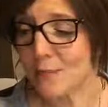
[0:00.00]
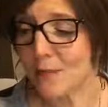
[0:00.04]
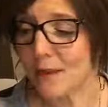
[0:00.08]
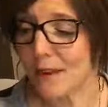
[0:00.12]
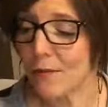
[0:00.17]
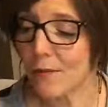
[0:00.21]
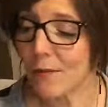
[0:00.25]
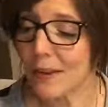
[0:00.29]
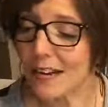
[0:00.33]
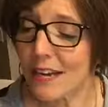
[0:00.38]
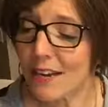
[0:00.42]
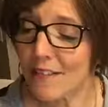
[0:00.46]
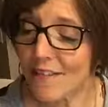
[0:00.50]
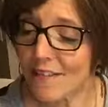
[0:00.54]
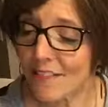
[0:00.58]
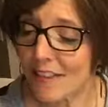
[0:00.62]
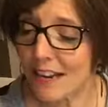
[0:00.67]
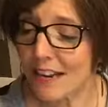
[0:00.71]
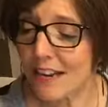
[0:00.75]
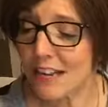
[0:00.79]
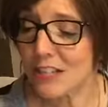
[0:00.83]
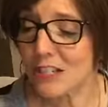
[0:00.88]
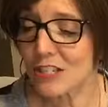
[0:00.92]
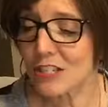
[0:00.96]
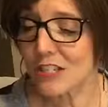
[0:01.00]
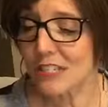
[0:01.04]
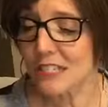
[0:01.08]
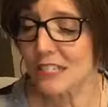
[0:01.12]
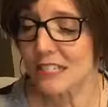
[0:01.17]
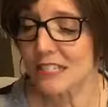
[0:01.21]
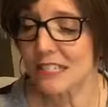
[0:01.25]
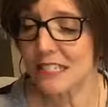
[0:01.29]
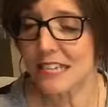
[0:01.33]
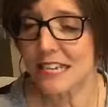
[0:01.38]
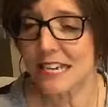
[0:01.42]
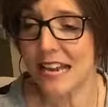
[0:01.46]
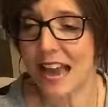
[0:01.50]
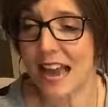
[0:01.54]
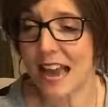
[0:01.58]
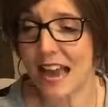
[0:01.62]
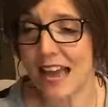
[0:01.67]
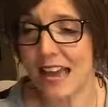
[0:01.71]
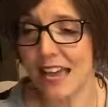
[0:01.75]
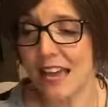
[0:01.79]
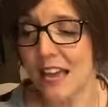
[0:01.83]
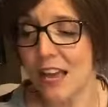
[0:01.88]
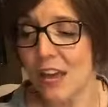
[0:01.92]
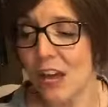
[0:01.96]
But I want to finish
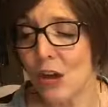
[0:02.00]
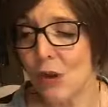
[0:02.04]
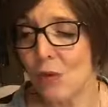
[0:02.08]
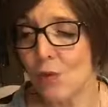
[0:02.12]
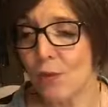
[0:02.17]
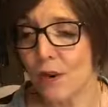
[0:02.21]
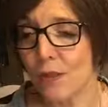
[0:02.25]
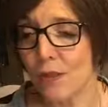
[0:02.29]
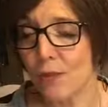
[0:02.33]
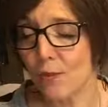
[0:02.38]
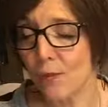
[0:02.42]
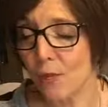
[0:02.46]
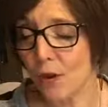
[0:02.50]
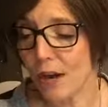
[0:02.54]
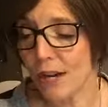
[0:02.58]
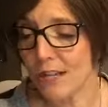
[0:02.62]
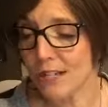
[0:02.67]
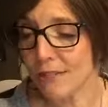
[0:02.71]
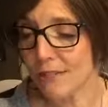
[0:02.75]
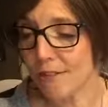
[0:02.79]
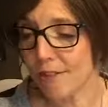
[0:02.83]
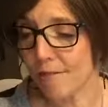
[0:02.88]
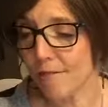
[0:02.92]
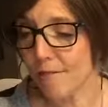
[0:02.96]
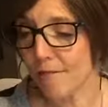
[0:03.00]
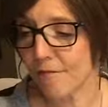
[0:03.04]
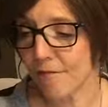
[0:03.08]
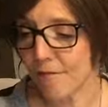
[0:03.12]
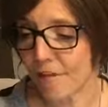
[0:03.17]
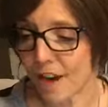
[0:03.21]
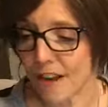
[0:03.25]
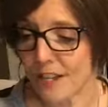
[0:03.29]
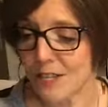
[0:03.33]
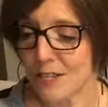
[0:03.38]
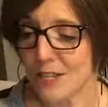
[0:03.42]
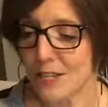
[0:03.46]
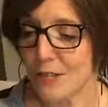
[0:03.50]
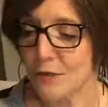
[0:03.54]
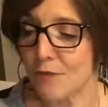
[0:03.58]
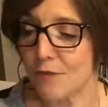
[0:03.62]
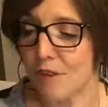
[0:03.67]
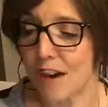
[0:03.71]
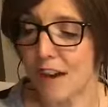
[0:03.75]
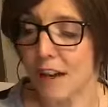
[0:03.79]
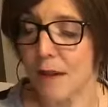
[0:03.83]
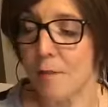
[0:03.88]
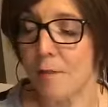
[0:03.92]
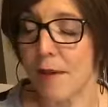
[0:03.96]
today with a word from Francis
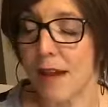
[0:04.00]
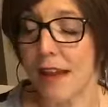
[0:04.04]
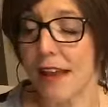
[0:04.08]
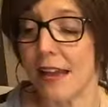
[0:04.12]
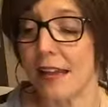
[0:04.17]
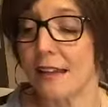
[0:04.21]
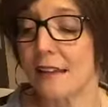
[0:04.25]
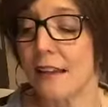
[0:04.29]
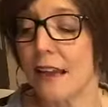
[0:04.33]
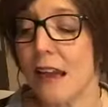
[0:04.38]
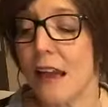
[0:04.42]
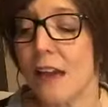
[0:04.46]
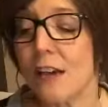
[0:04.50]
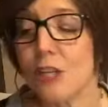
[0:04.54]
Frangipane.